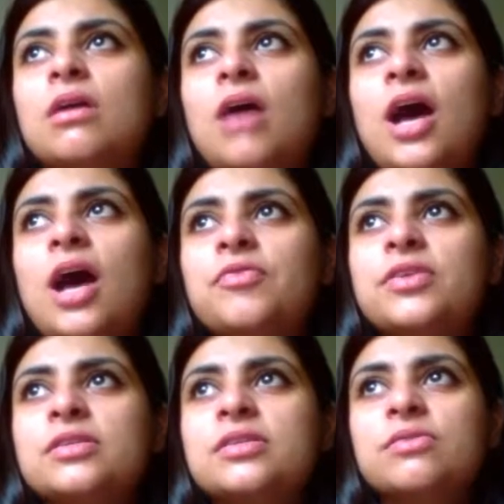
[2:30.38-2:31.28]
high
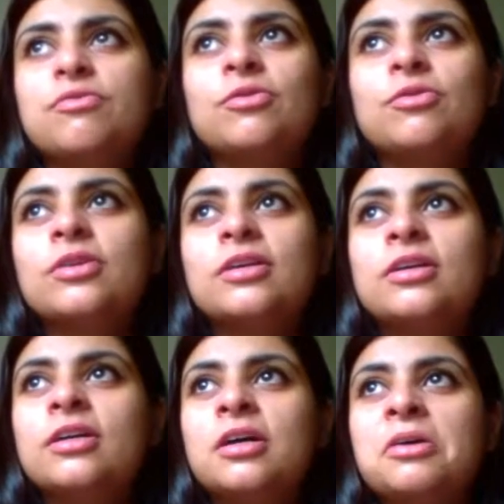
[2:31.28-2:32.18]
risk
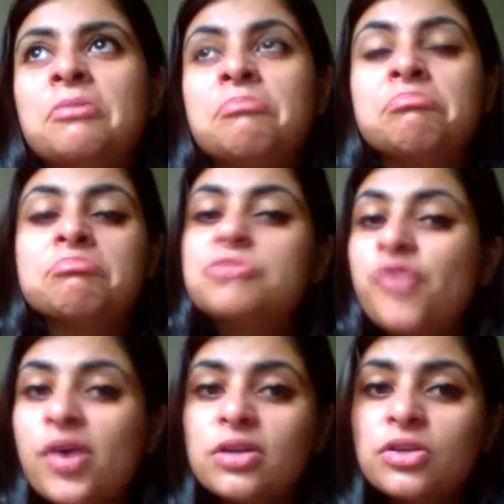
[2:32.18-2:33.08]
for
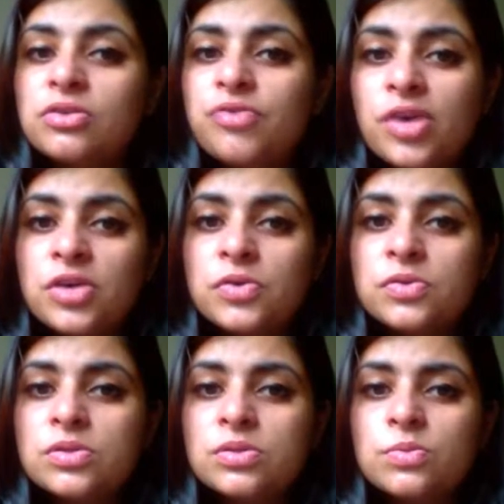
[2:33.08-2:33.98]
drug
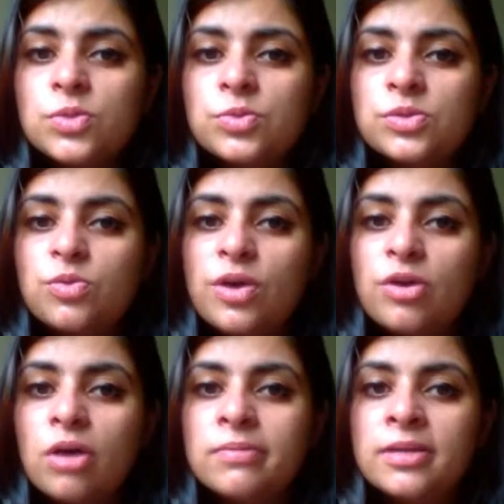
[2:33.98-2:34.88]
use, which was quite
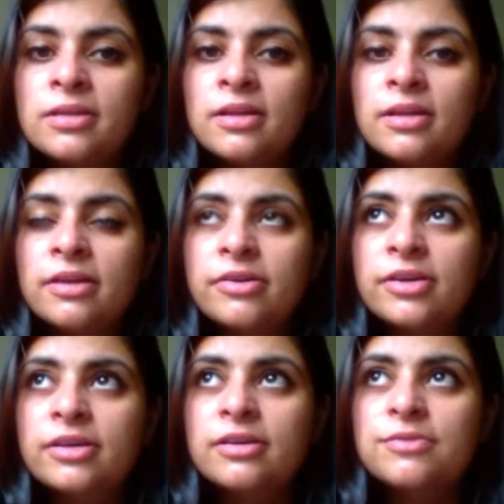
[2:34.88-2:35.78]
common in that
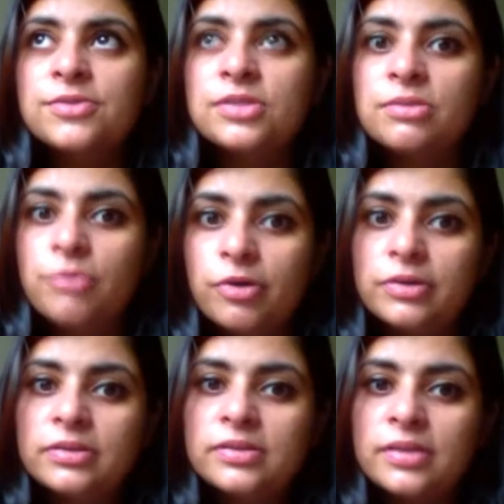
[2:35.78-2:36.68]
area. I was in the
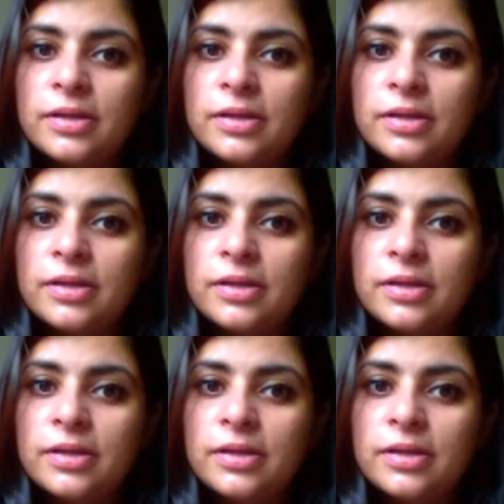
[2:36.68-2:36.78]
Bronx.